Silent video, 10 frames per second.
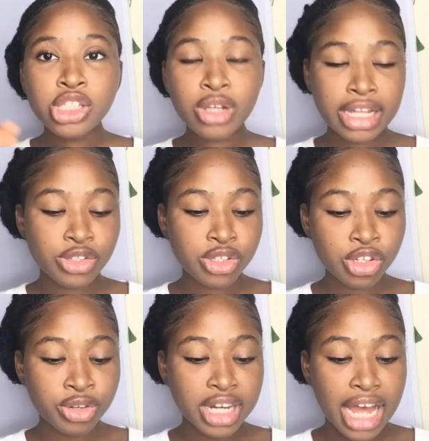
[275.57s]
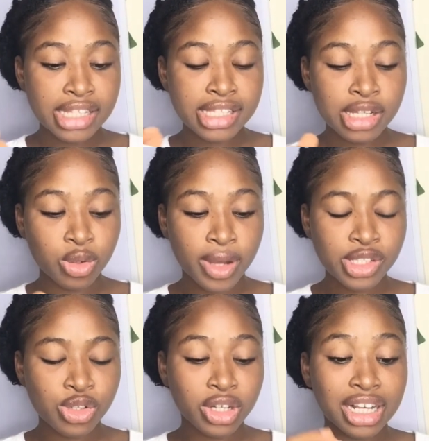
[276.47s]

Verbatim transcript: look at the screen and see the question.